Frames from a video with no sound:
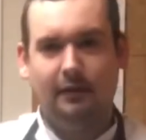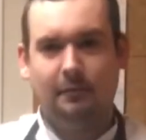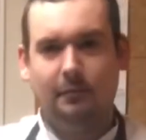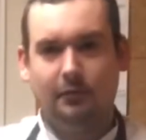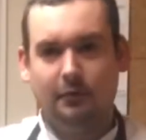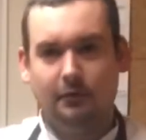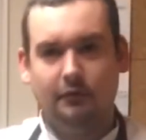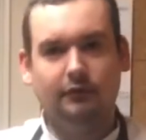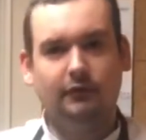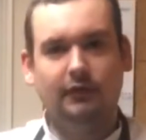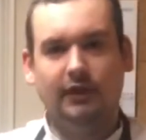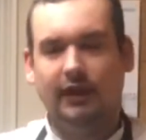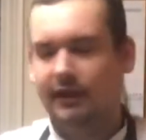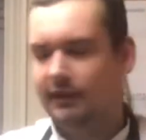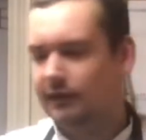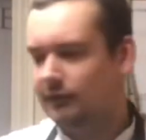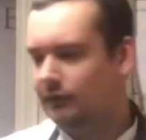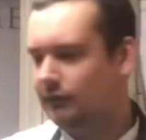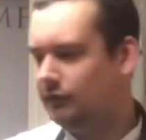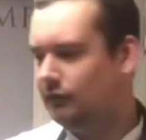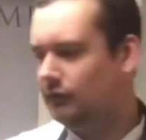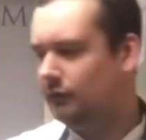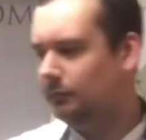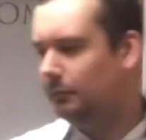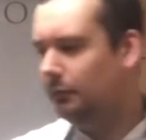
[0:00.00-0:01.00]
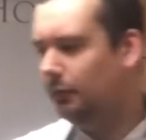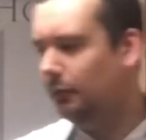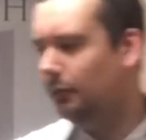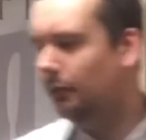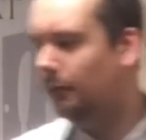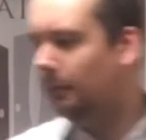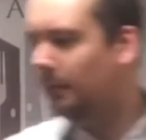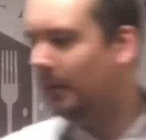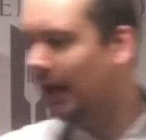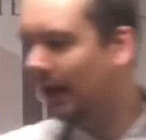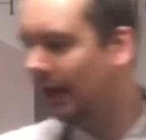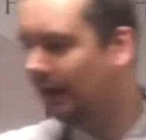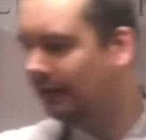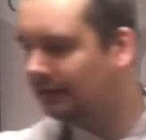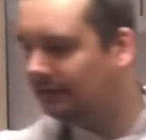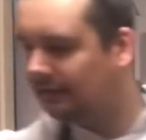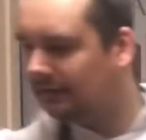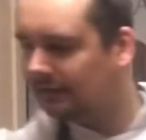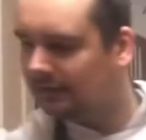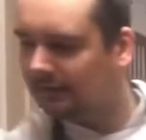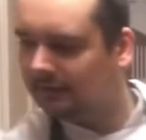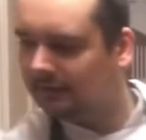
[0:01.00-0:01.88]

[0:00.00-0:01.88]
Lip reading: but nice and smooth paste.